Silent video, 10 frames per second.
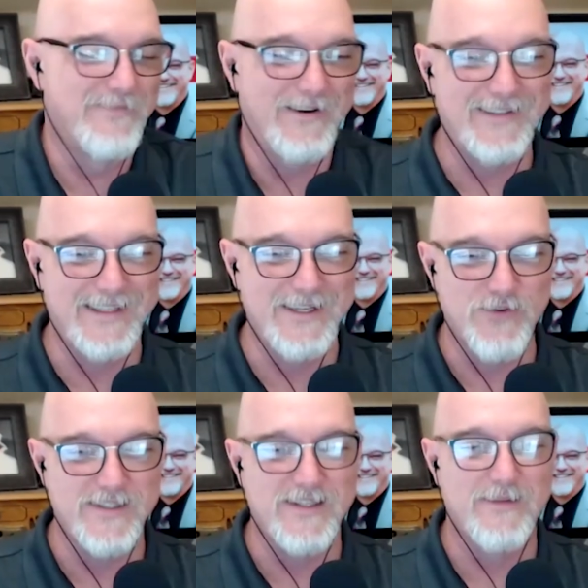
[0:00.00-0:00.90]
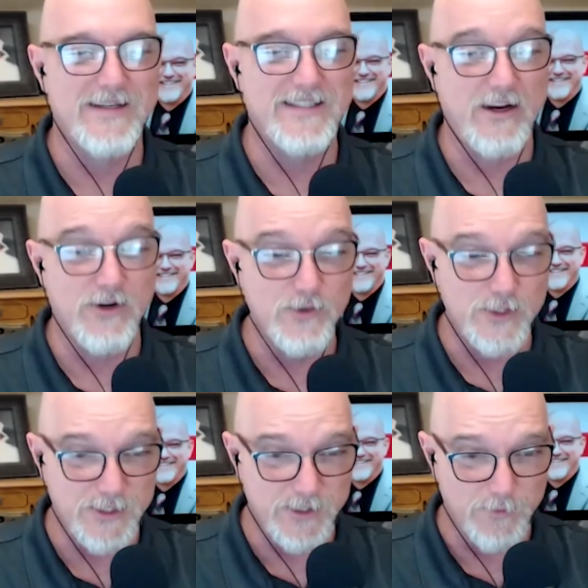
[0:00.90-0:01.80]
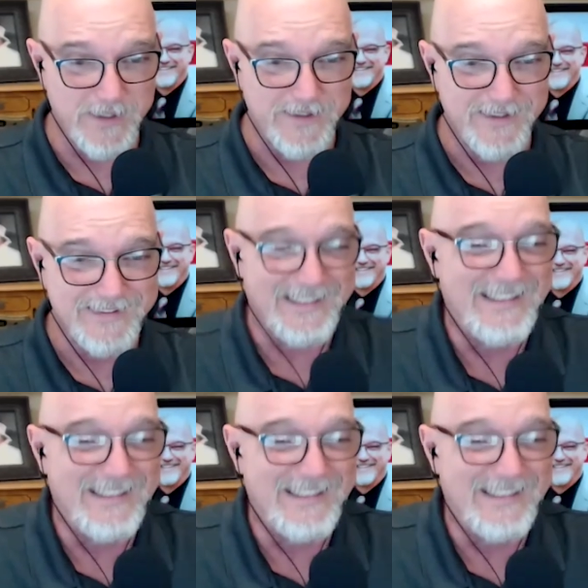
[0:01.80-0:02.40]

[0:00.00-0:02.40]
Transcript: Apparently addressed them by saying, "Are you stupid?